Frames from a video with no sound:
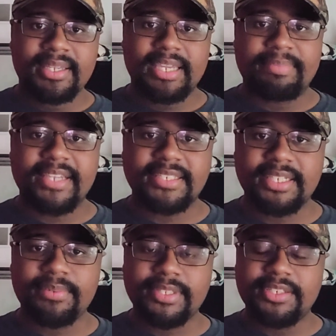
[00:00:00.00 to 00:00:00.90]
And
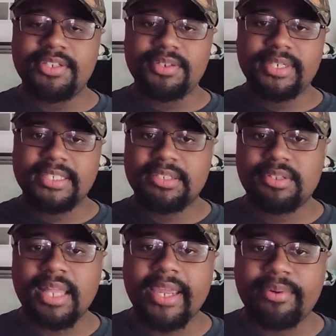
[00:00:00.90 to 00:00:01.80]
basically what they do is they'll
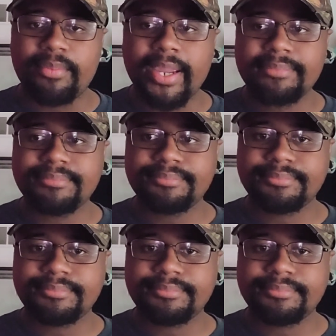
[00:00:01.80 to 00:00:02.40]
lie in wait.